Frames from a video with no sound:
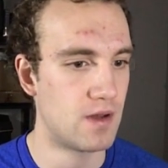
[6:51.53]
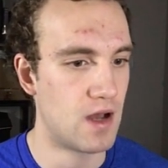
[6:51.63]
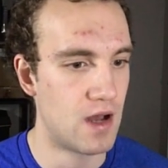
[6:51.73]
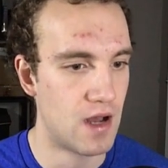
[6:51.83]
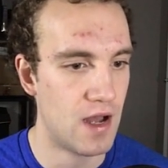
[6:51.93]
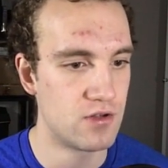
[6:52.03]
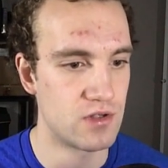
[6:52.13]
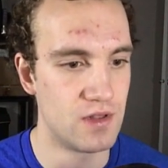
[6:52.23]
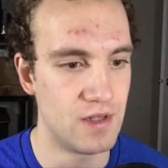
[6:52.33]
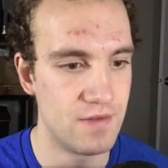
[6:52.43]
I
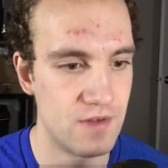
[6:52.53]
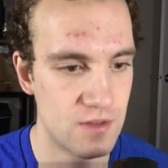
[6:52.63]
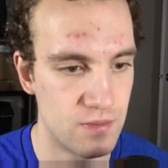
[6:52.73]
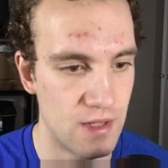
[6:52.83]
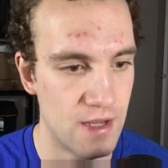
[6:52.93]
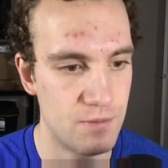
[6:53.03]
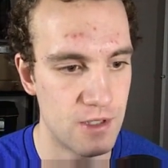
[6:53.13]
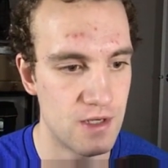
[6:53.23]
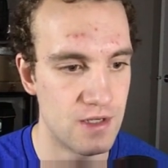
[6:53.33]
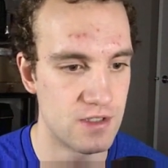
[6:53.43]
usually leave this blank
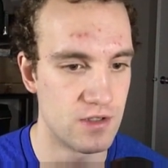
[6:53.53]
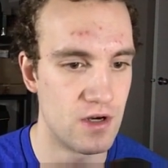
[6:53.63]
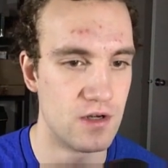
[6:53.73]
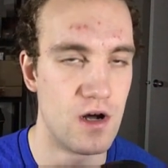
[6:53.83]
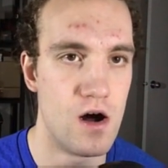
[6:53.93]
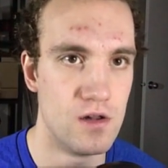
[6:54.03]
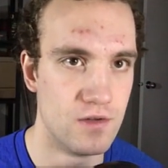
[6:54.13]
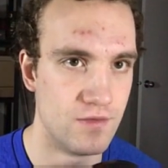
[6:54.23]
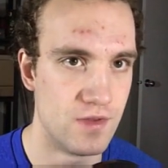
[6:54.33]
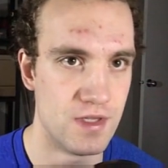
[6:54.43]
because not
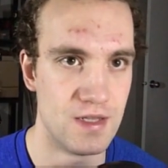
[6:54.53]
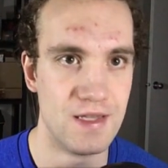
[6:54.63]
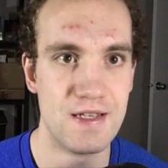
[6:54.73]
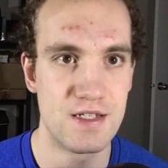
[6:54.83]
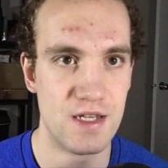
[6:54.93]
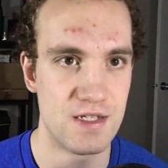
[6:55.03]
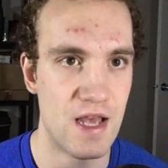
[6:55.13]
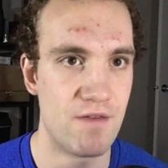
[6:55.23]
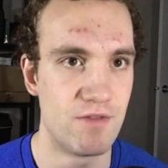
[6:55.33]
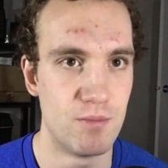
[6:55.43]
all of the listings
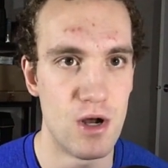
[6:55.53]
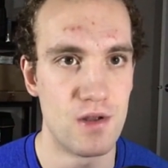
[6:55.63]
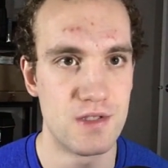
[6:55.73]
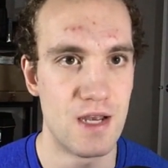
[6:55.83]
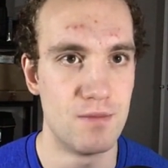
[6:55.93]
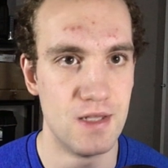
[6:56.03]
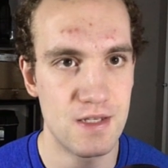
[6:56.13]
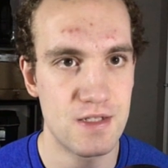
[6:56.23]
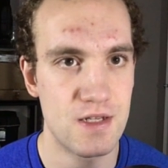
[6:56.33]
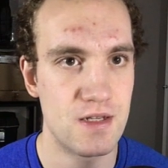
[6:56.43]
have the model type
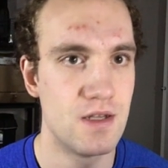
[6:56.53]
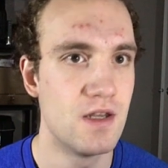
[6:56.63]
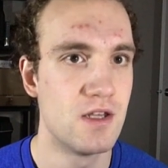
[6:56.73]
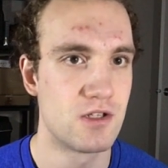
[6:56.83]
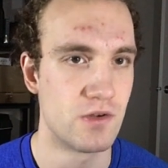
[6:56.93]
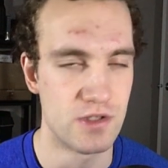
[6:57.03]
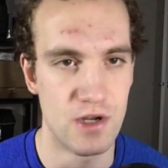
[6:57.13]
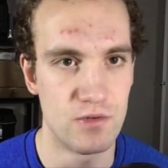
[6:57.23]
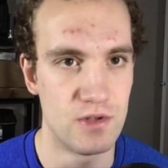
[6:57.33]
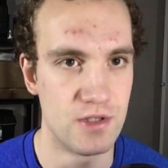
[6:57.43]
listed, so it's
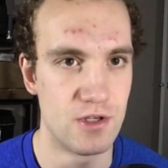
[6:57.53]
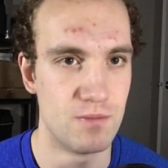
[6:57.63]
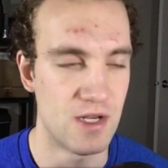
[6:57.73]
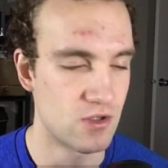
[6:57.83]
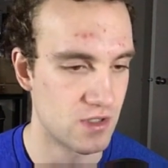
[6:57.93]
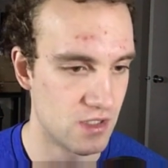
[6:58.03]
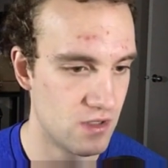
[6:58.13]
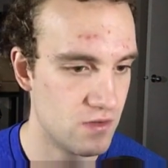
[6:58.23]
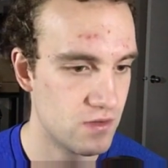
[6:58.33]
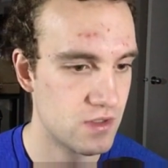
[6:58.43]
not really good metric to
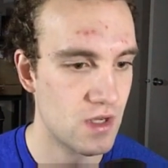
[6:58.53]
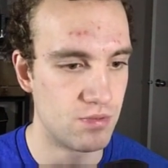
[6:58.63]
use.